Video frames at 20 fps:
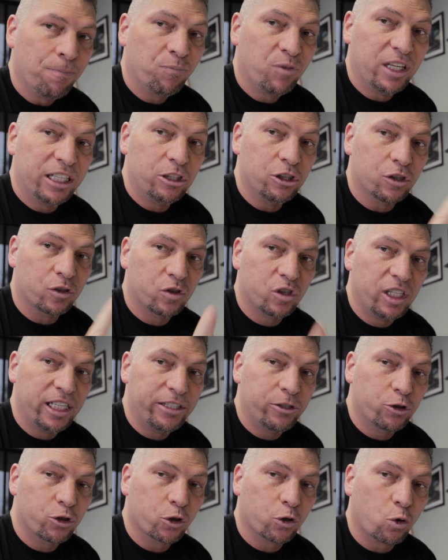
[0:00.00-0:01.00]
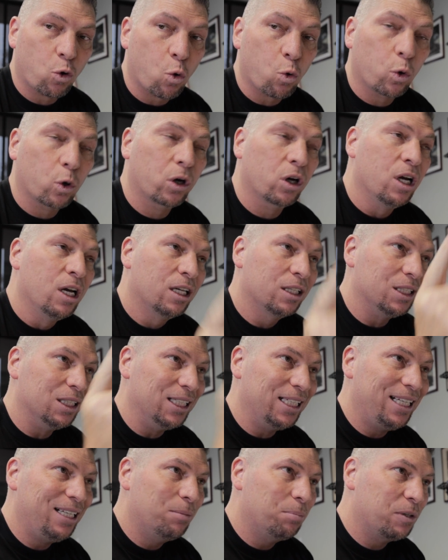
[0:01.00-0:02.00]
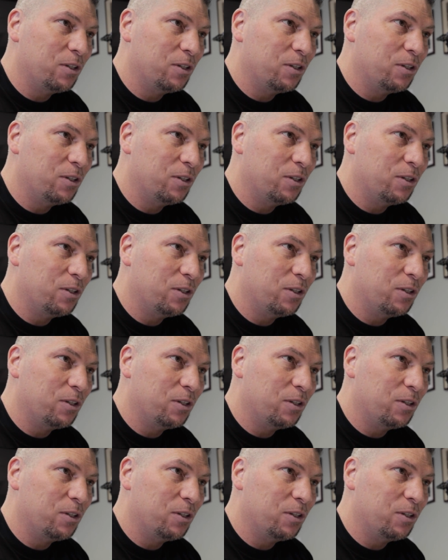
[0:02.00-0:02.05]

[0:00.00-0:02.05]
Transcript: Then your teacher or lead